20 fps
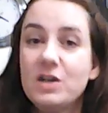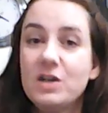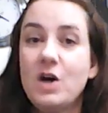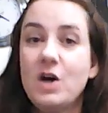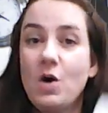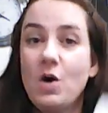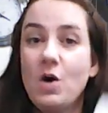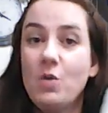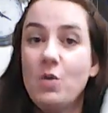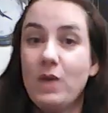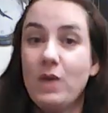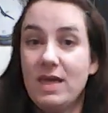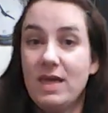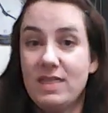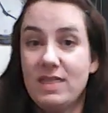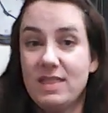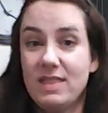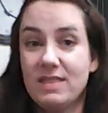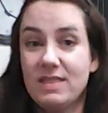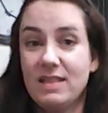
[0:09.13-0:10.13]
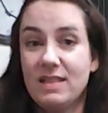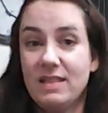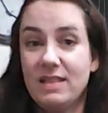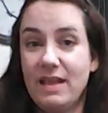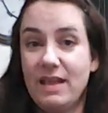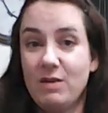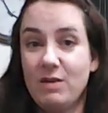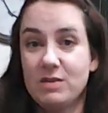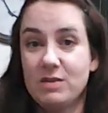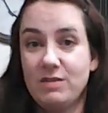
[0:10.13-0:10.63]
go with the
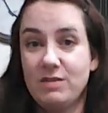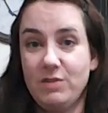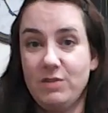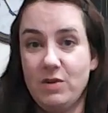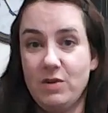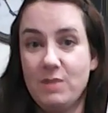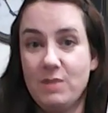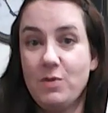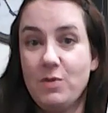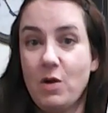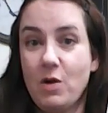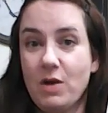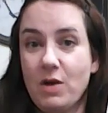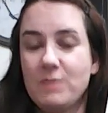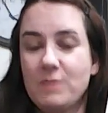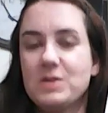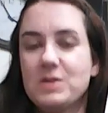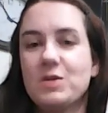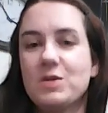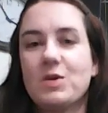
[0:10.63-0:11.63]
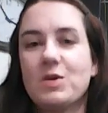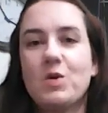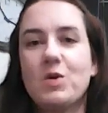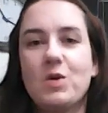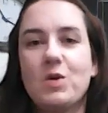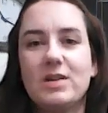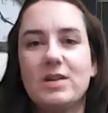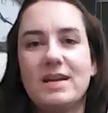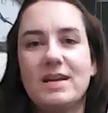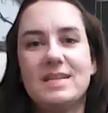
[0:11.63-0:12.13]
Layers of Learning program, so they're
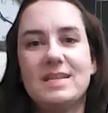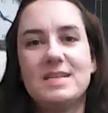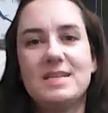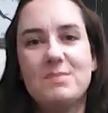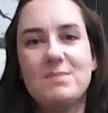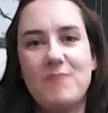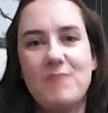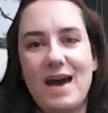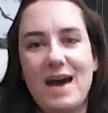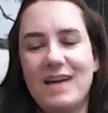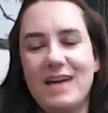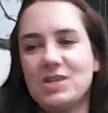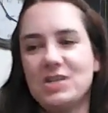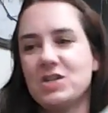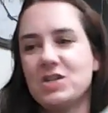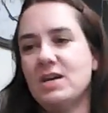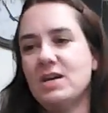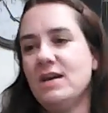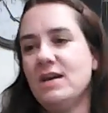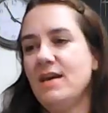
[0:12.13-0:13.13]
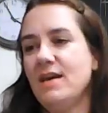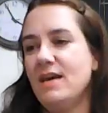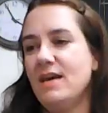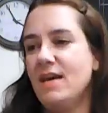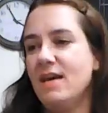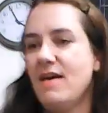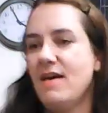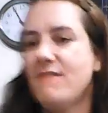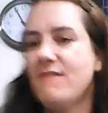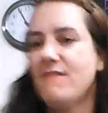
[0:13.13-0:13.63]
correlated to match.
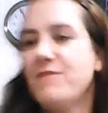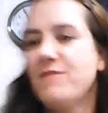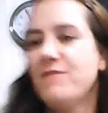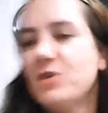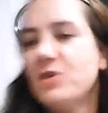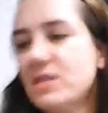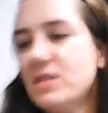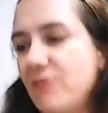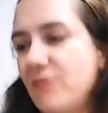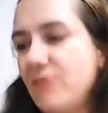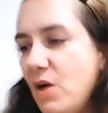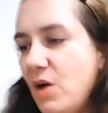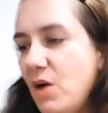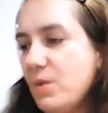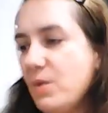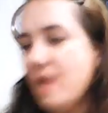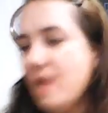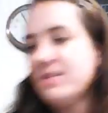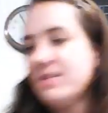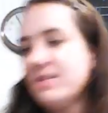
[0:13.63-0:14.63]
First of all, we have the